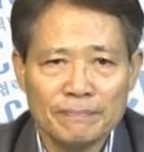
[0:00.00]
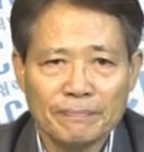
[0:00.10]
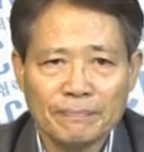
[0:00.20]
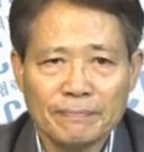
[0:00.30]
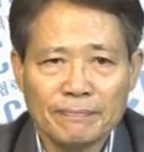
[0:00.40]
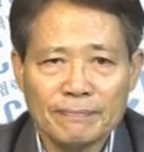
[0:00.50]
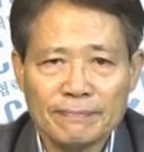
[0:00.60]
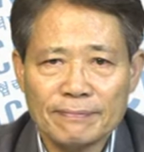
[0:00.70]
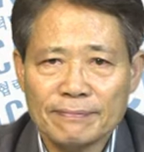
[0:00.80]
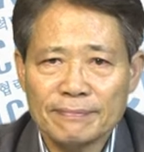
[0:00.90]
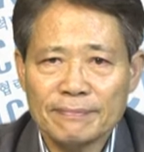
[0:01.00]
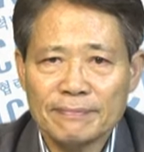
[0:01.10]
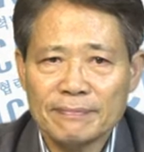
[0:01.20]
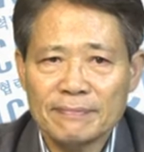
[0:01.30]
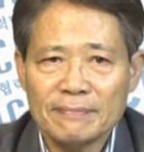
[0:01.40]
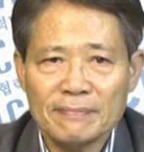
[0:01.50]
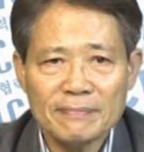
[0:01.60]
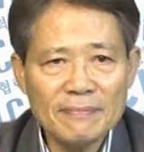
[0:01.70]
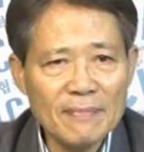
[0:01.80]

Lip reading: Nothing is said.